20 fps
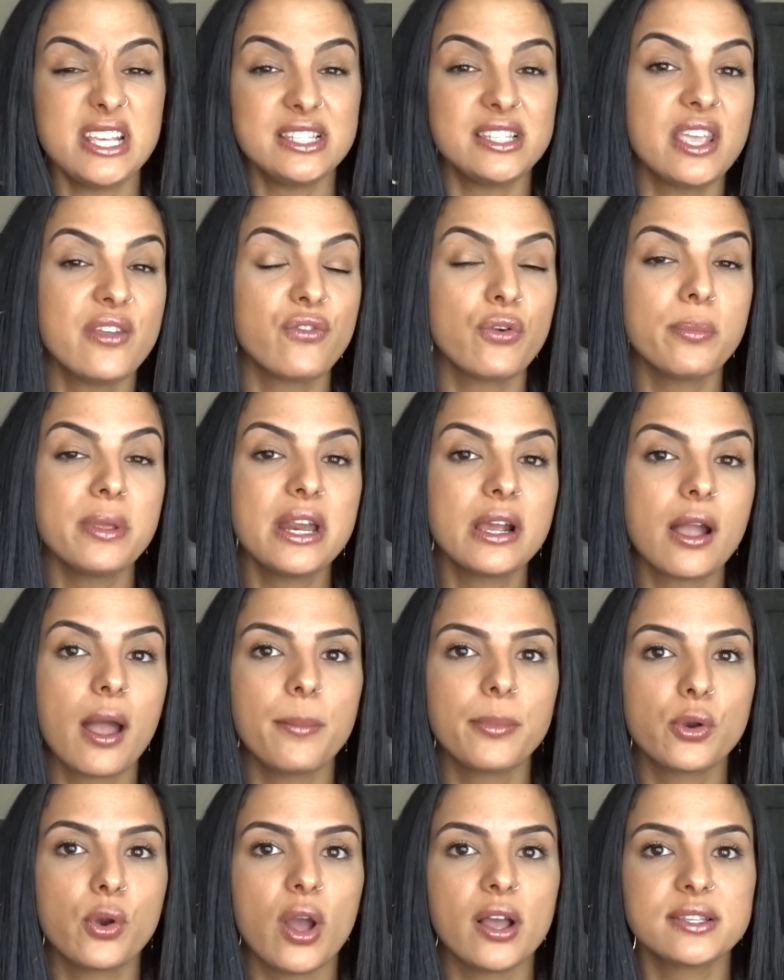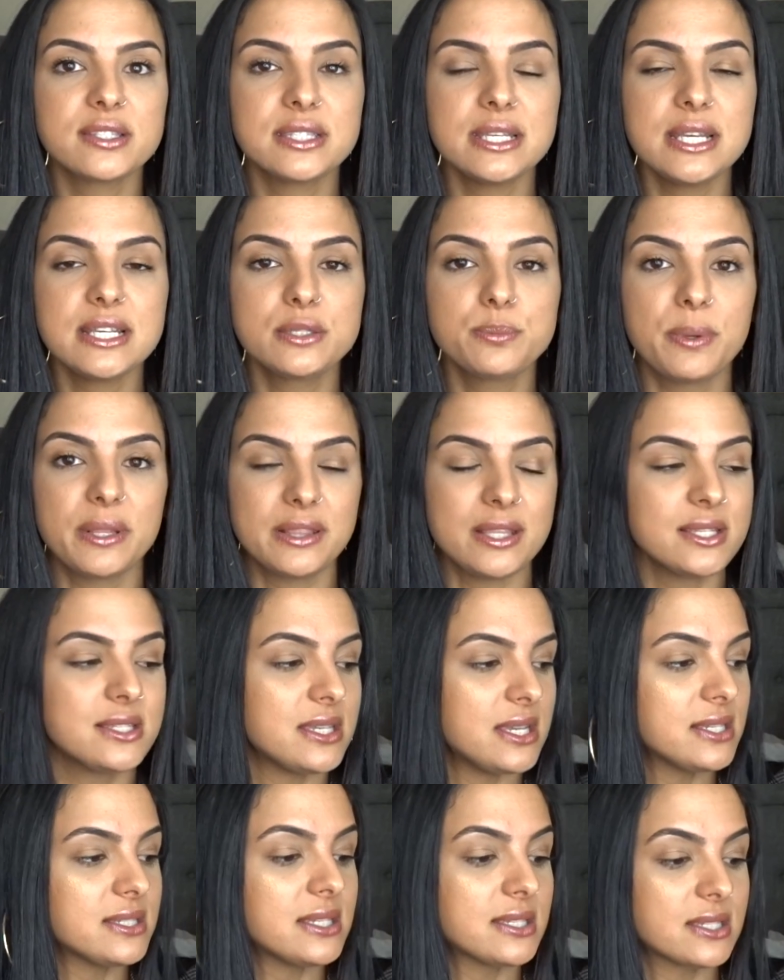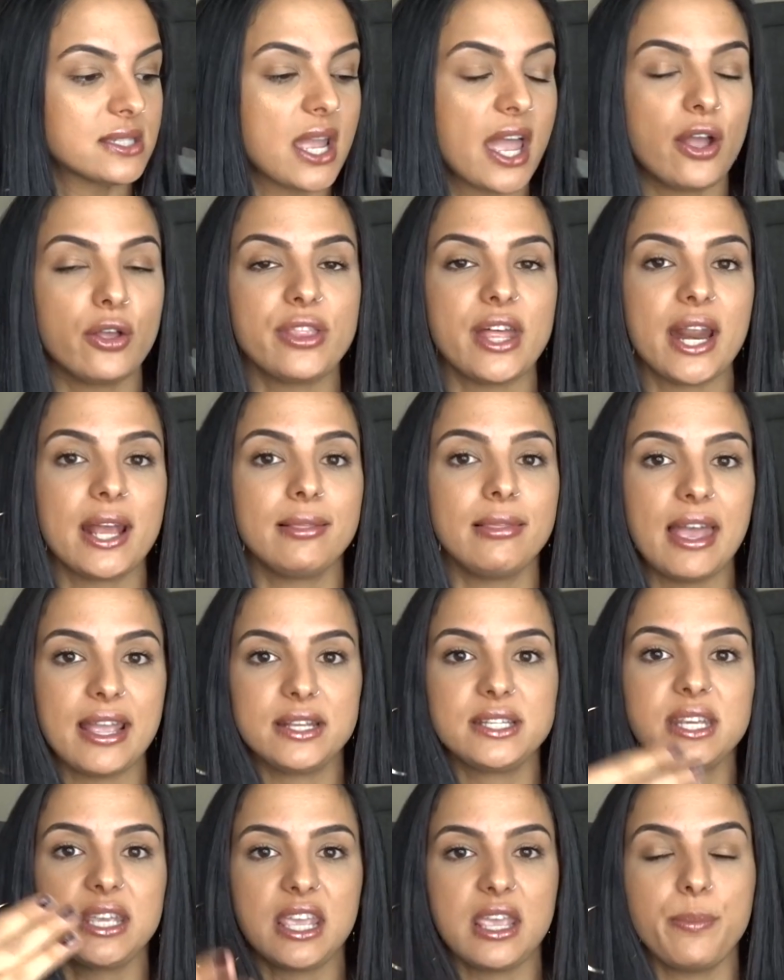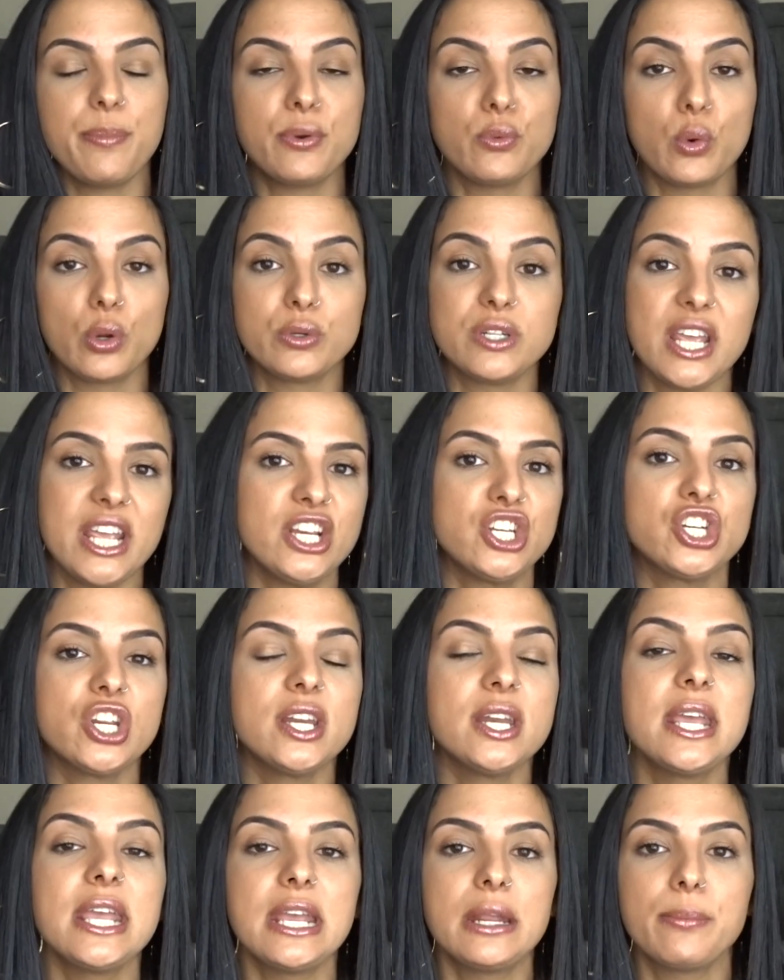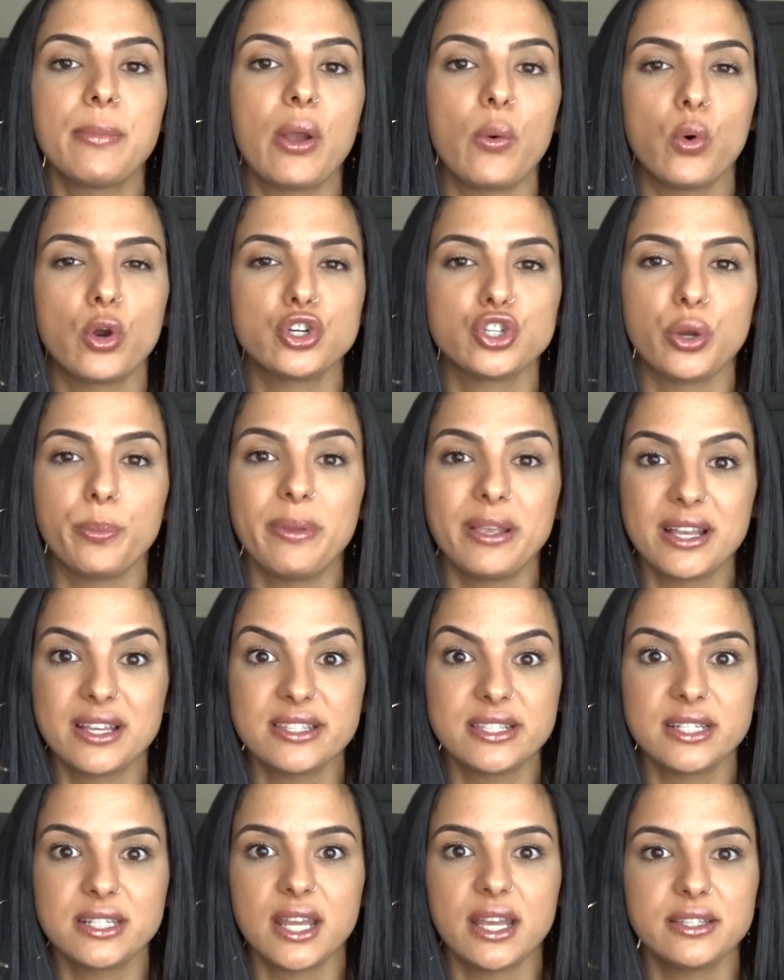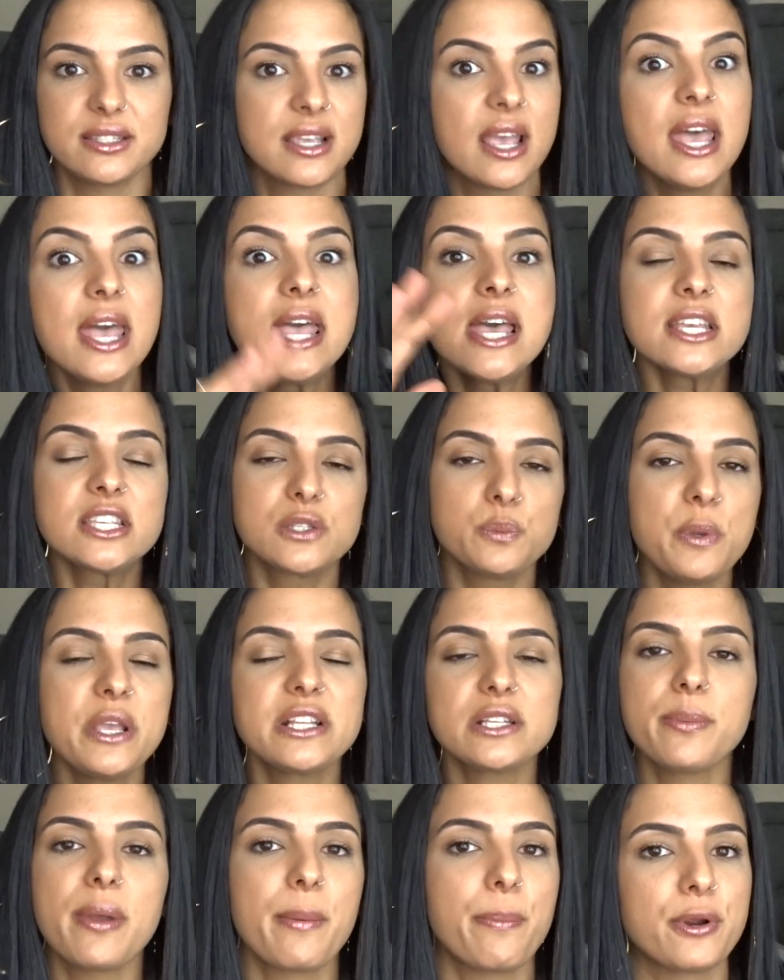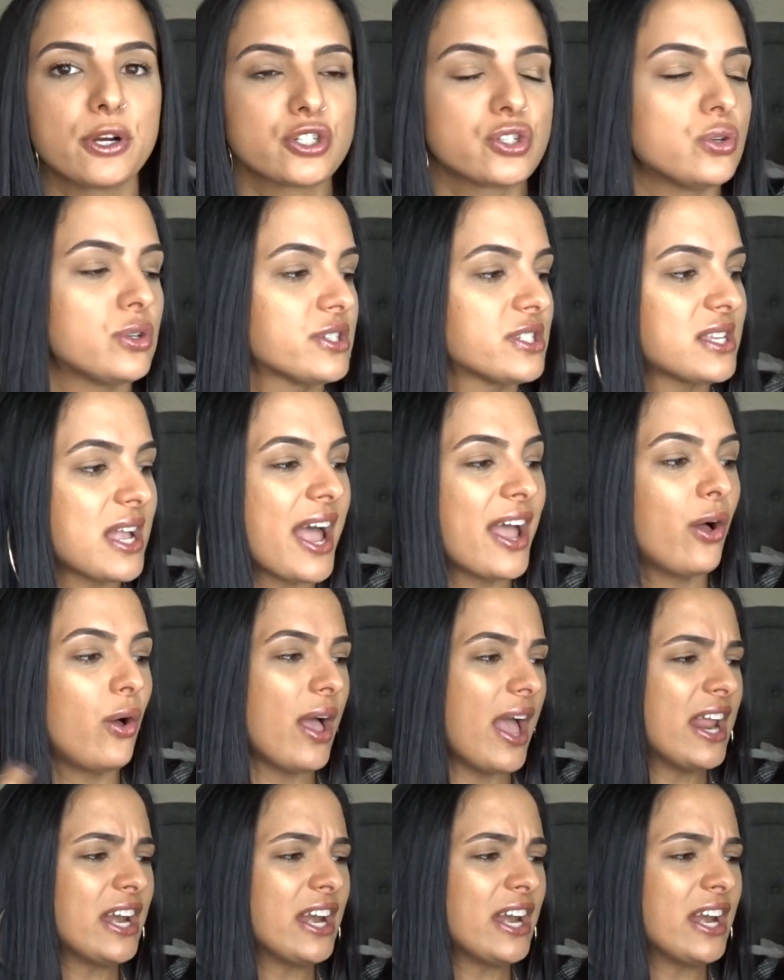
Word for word: easy for me to come across these, but this is a style that I like to keep in rotation in my wardrobe because it does speak to my personal style